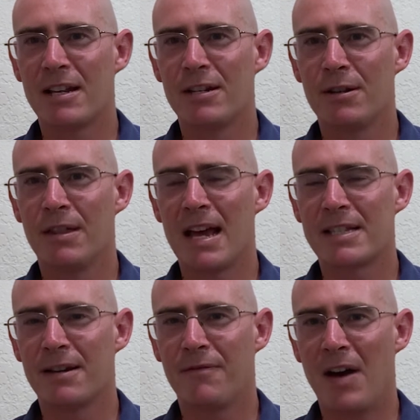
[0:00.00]
in
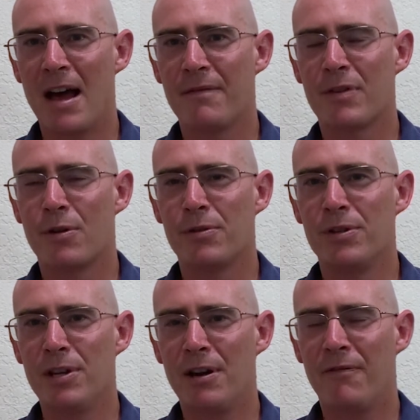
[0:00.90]
2005, called
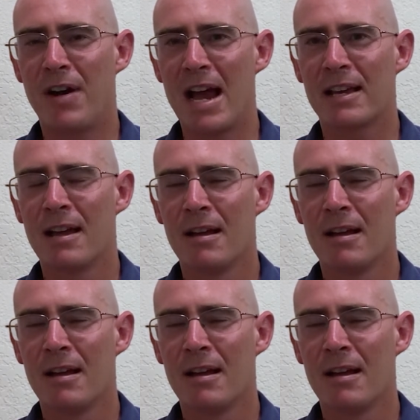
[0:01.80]
Unifrac,